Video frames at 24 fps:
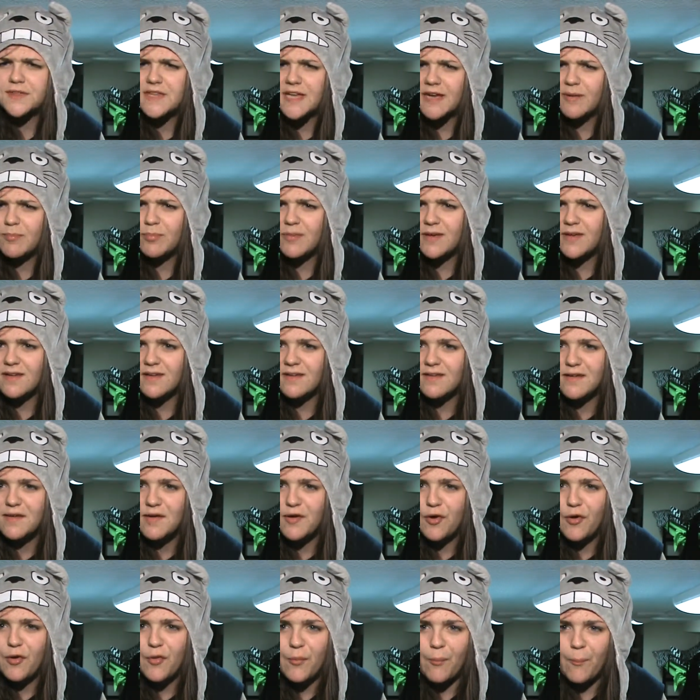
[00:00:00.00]
that big,
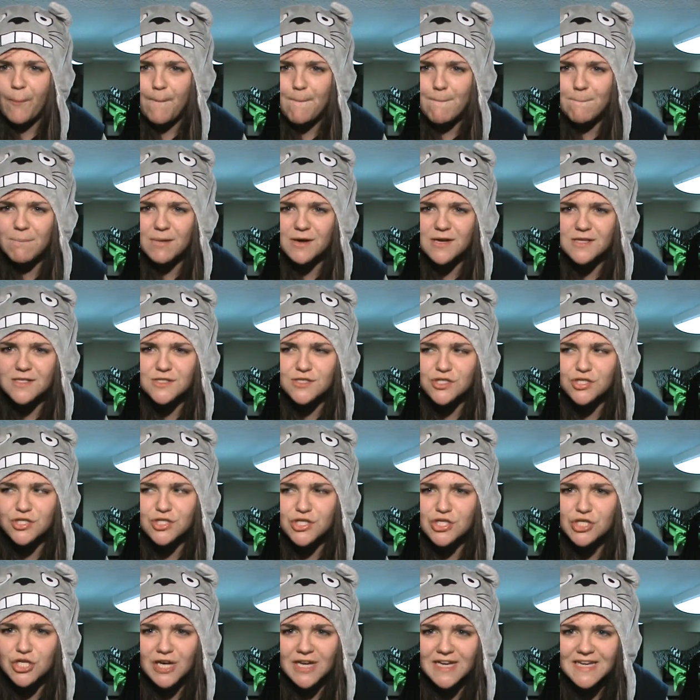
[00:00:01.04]
but it's
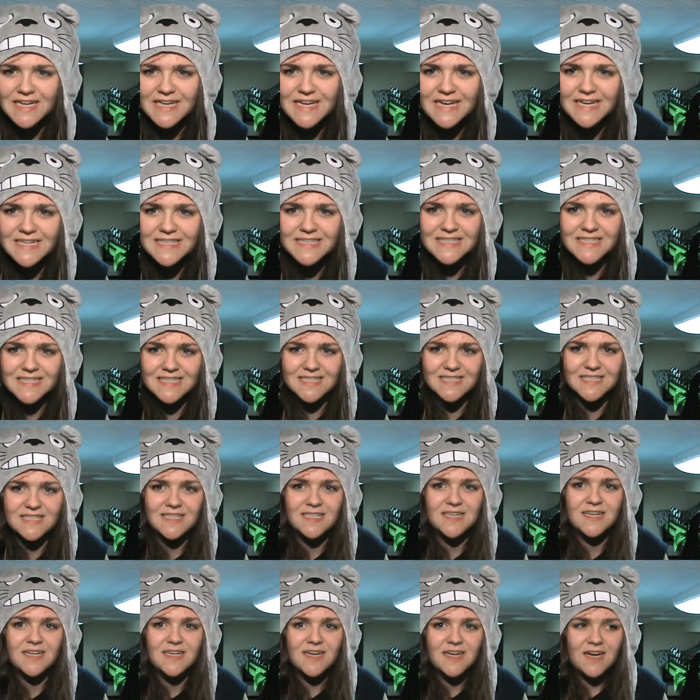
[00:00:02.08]
gigantic
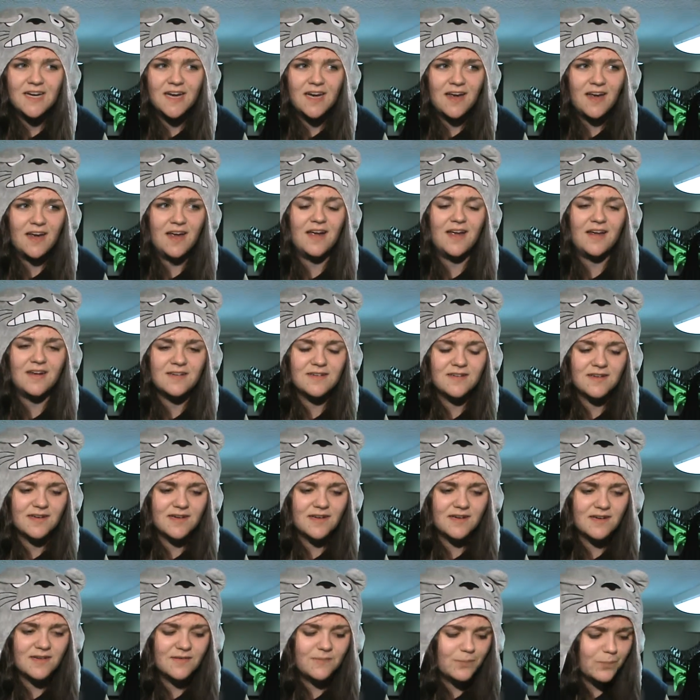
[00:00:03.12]
and
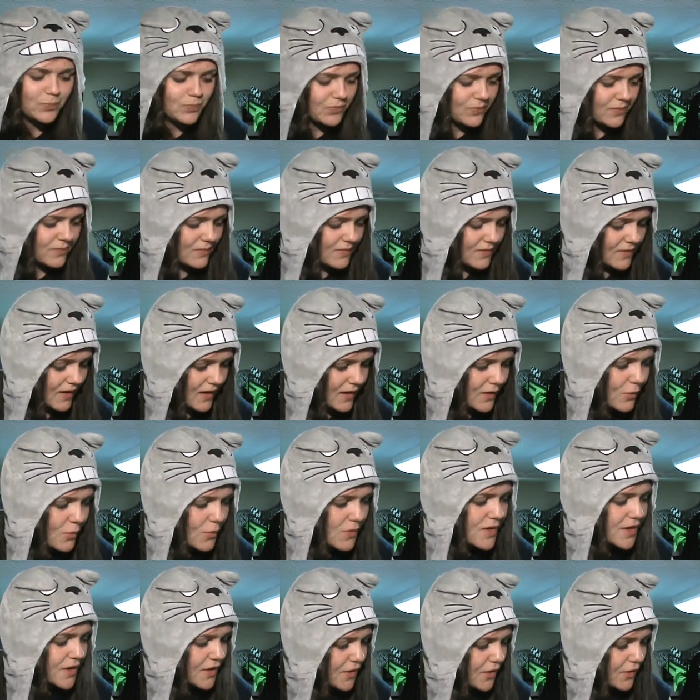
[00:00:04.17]
uh, I don't
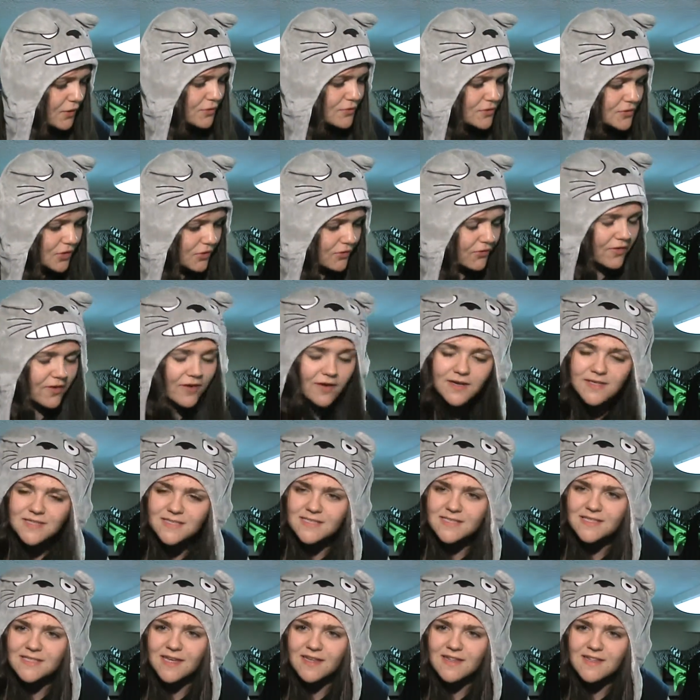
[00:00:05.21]
want to go so far as
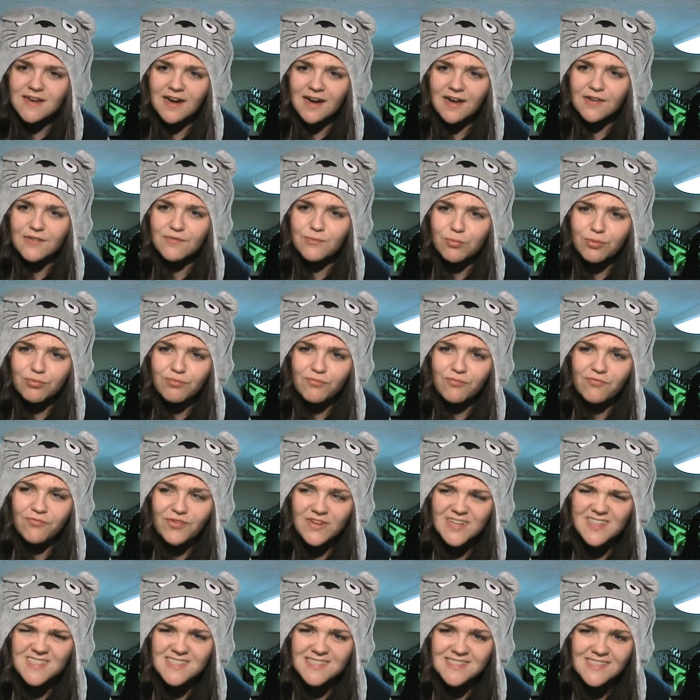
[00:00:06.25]
to say that I could
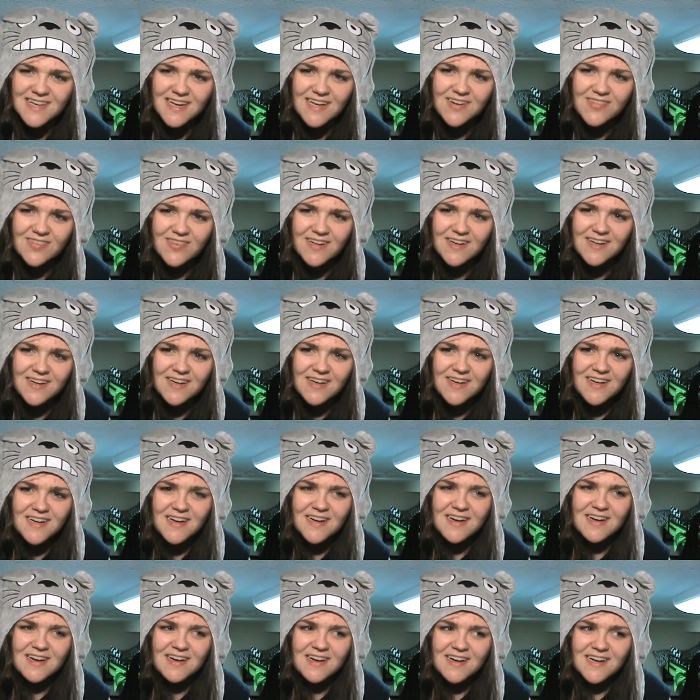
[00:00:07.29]
fit inside of it
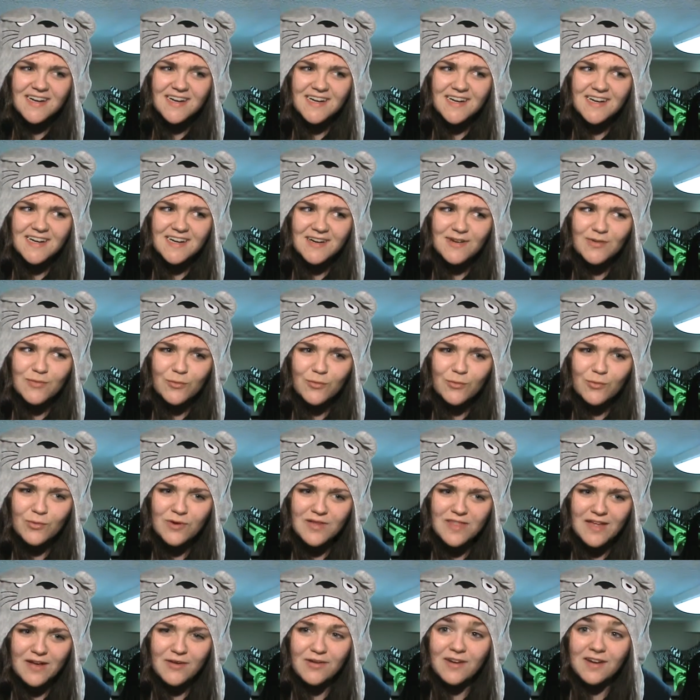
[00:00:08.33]

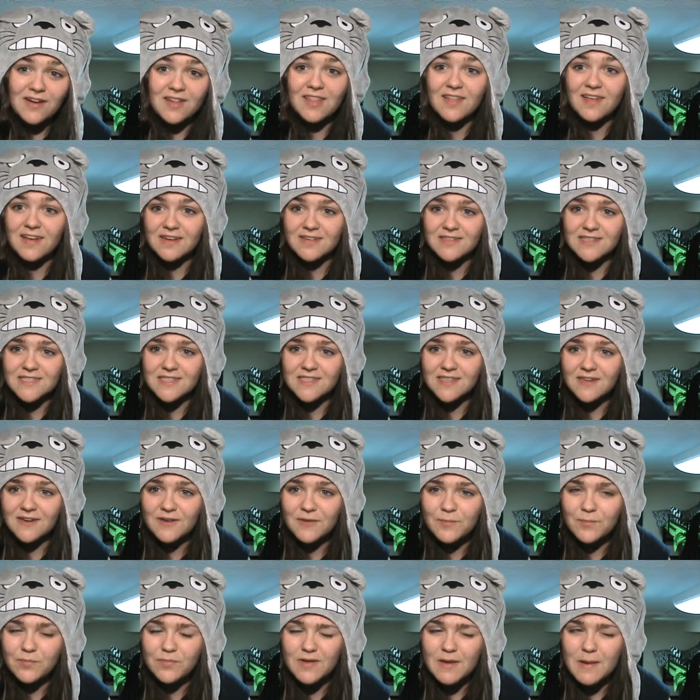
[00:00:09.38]
without anything else in
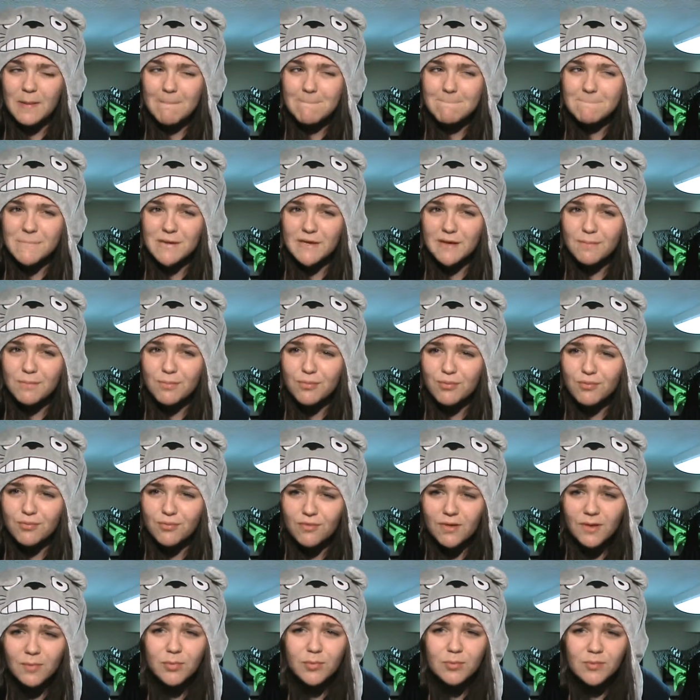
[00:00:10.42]
there, but I
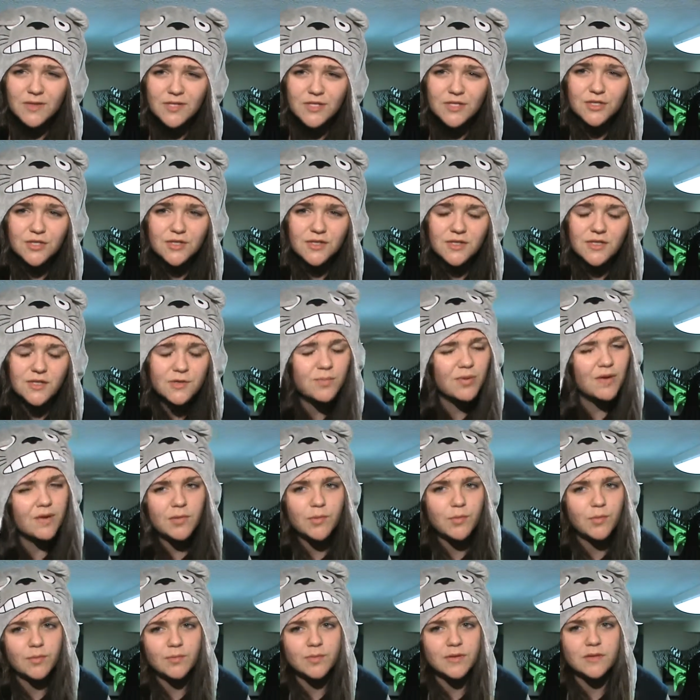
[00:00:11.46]
probably could. You
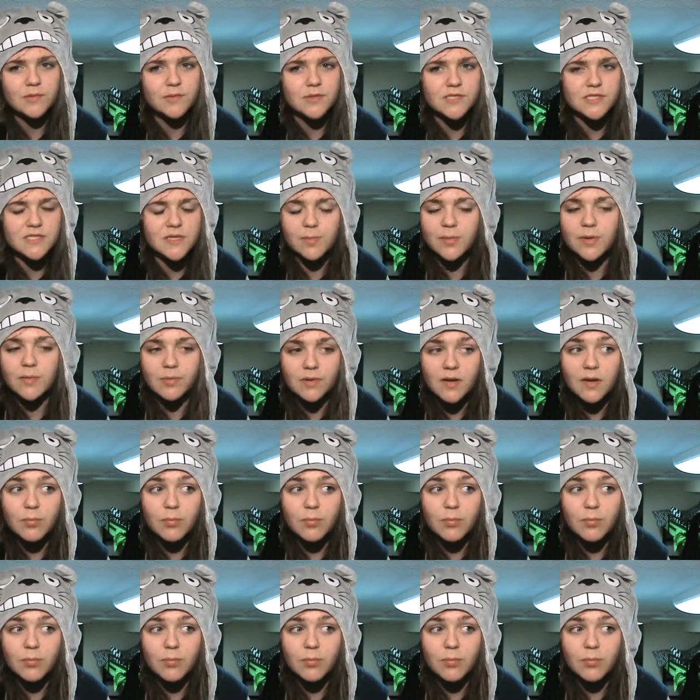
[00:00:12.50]
probably wouldn't be able to zip it, but